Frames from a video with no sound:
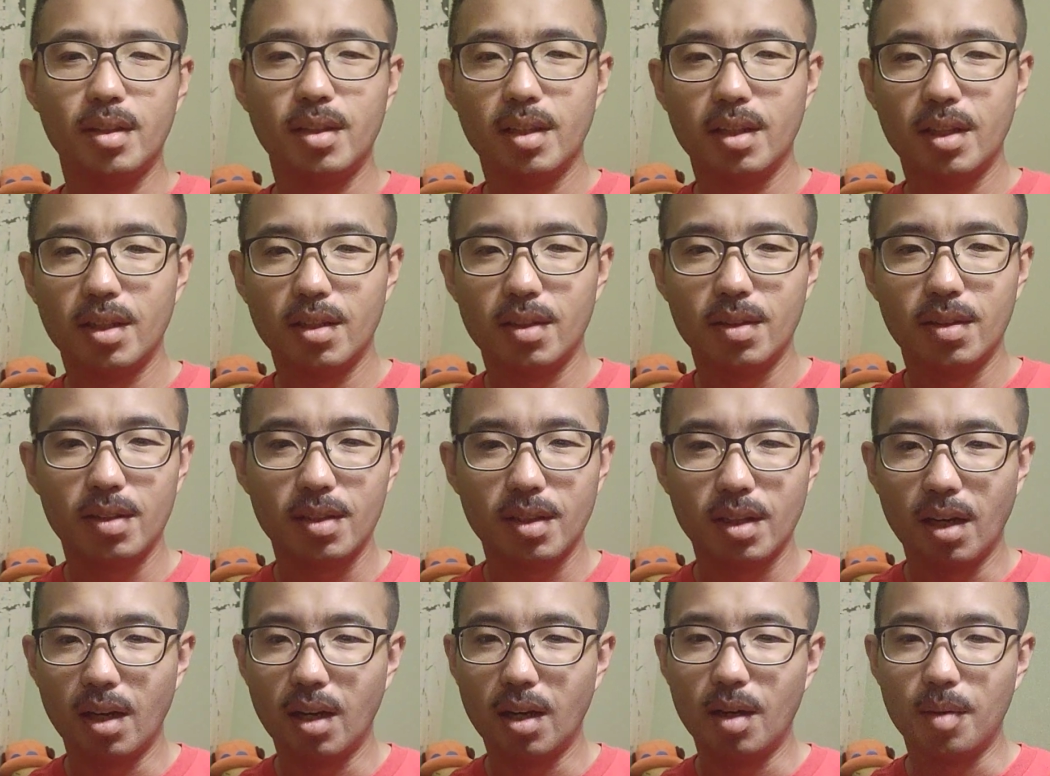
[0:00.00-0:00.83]
You know,
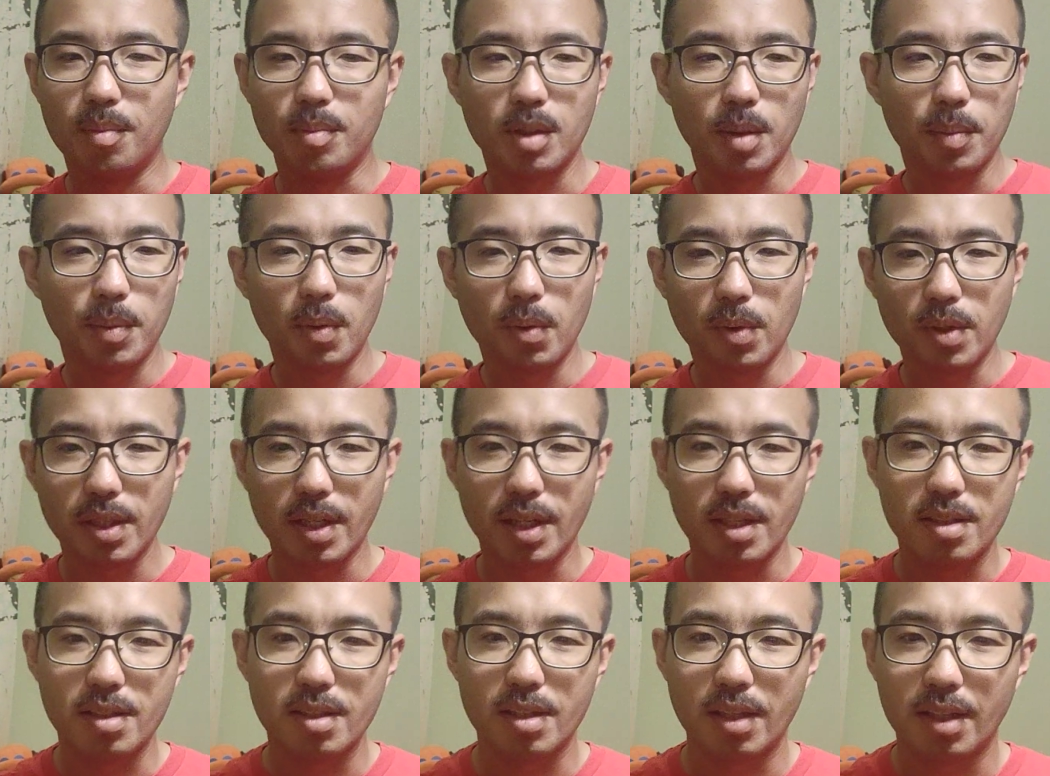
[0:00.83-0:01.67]
um, tell me what
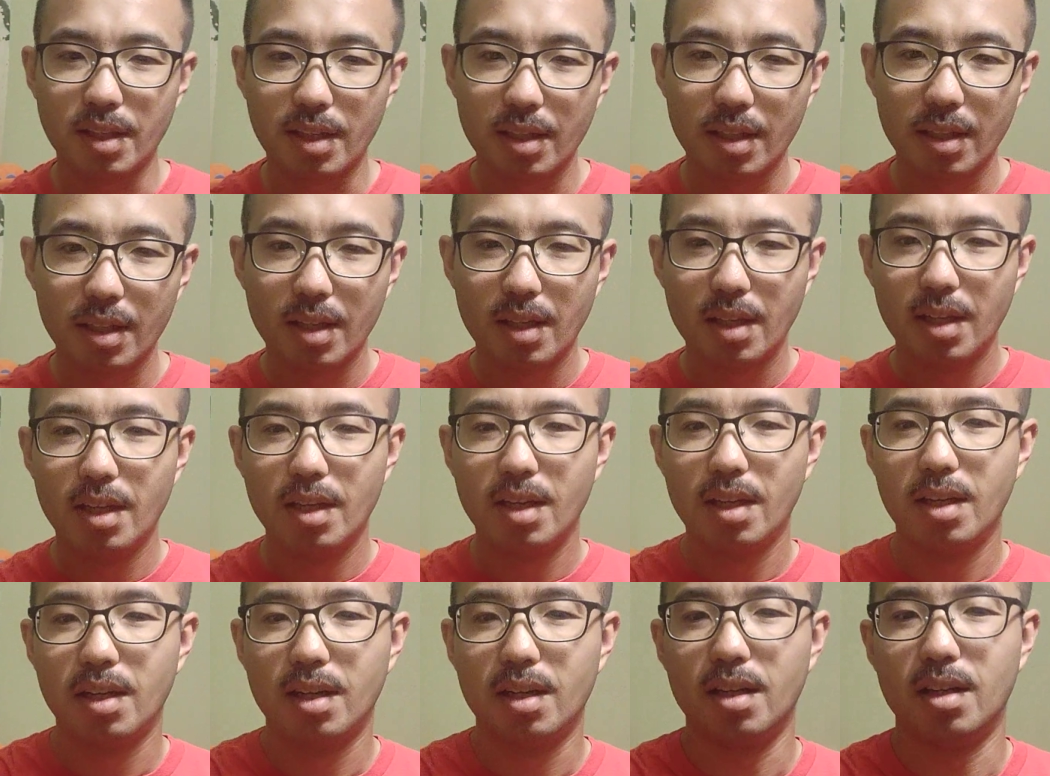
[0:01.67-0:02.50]
you guys think.
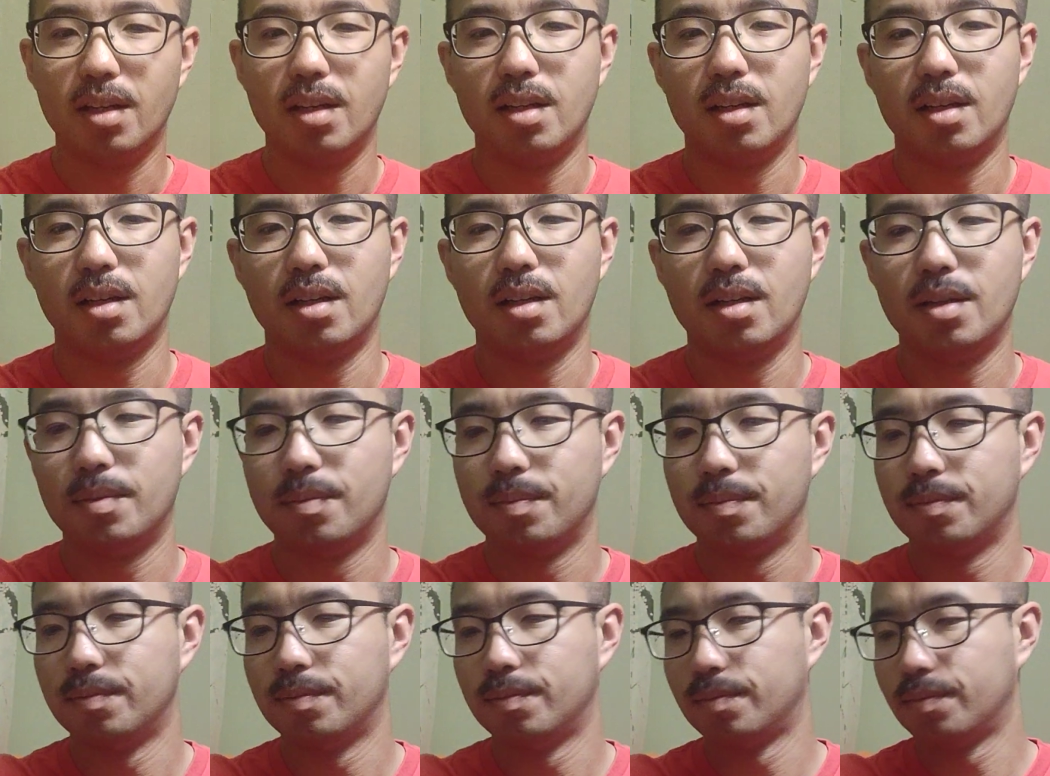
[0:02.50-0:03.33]

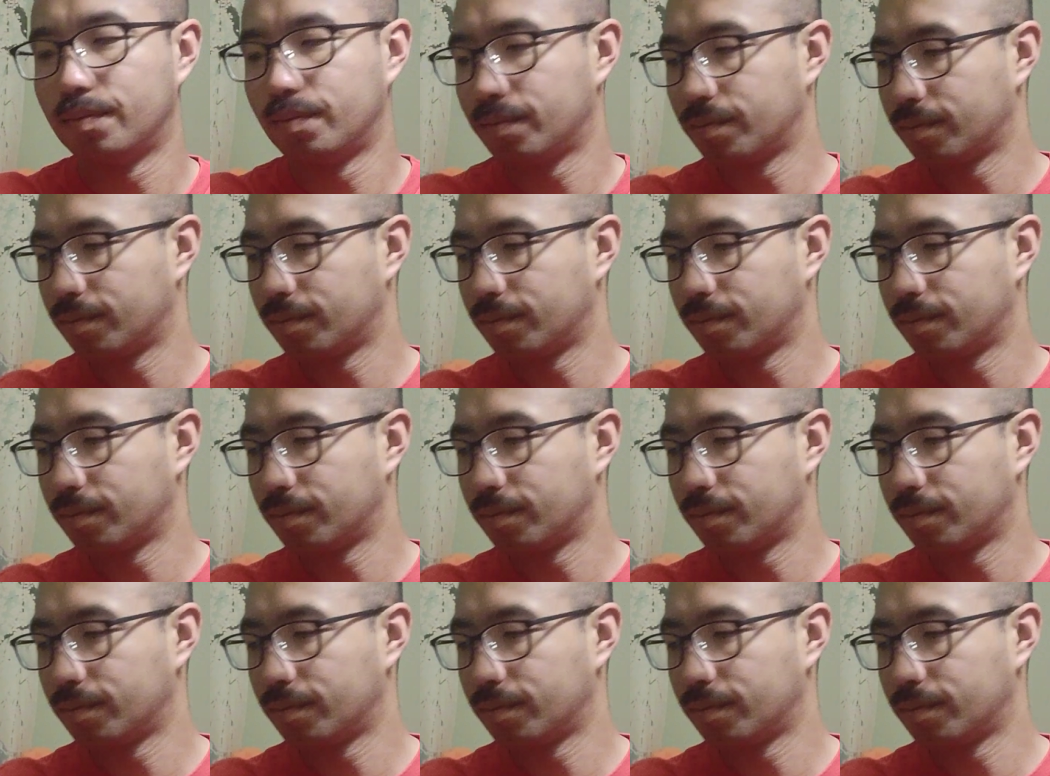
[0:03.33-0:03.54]
Um,